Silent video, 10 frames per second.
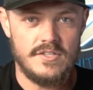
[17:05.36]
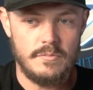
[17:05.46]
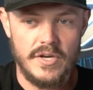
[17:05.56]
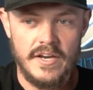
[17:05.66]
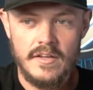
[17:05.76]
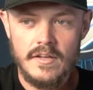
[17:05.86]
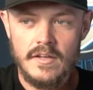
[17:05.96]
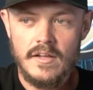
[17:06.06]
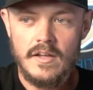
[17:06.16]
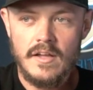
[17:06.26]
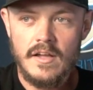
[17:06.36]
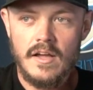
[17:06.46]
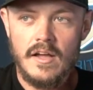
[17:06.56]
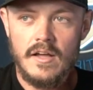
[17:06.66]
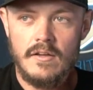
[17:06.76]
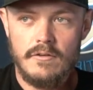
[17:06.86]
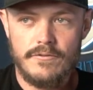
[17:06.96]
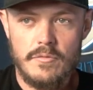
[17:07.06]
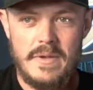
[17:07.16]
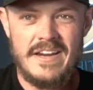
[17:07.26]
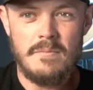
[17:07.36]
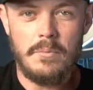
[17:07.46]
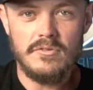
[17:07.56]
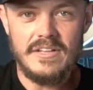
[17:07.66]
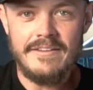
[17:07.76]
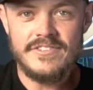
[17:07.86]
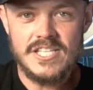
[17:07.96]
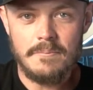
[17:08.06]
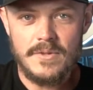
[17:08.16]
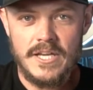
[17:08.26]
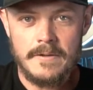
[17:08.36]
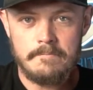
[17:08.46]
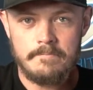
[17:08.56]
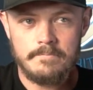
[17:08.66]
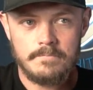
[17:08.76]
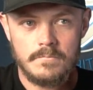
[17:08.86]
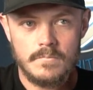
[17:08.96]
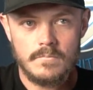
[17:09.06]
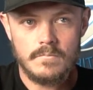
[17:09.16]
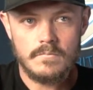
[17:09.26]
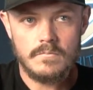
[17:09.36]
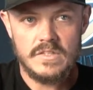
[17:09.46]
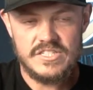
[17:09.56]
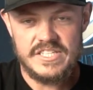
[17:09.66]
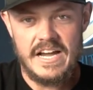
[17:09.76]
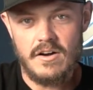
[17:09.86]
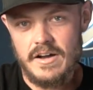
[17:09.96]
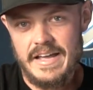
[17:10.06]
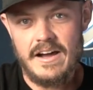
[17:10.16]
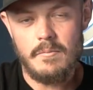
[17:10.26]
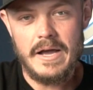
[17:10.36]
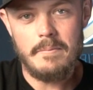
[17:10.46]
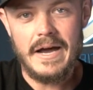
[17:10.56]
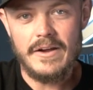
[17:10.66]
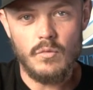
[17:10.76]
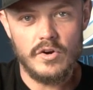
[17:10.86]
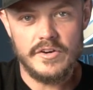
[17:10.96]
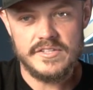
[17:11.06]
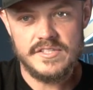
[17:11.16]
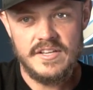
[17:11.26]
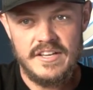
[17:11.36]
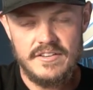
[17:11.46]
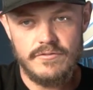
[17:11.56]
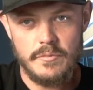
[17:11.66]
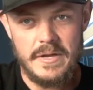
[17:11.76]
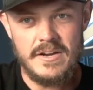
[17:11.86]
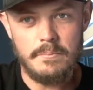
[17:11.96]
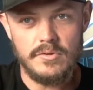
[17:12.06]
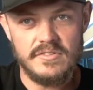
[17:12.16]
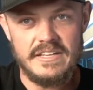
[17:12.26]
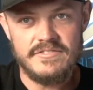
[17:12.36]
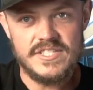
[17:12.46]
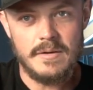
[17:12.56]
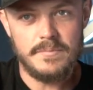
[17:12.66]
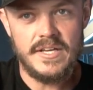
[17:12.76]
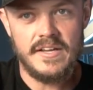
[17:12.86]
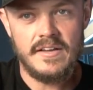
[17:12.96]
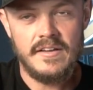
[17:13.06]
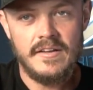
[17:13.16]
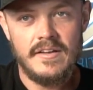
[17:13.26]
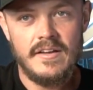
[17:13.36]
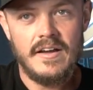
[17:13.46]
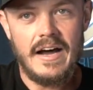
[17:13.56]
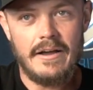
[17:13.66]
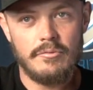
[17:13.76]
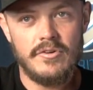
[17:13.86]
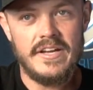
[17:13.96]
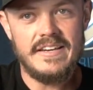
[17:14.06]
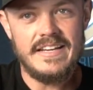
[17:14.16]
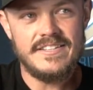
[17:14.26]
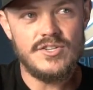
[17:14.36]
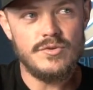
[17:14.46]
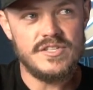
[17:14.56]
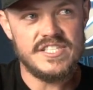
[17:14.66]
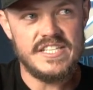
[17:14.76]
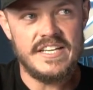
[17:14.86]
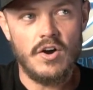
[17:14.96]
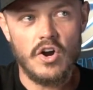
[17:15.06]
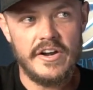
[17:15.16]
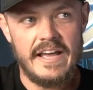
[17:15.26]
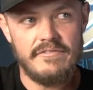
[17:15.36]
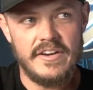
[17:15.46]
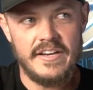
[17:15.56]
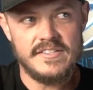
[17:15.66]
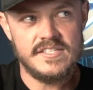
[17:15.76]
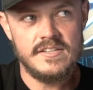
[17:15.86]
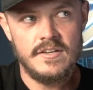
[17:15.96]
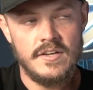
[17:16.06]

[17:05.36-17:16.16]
but for me to believe something, just how my mind works, for me to believe something, I really need to see hard evidence.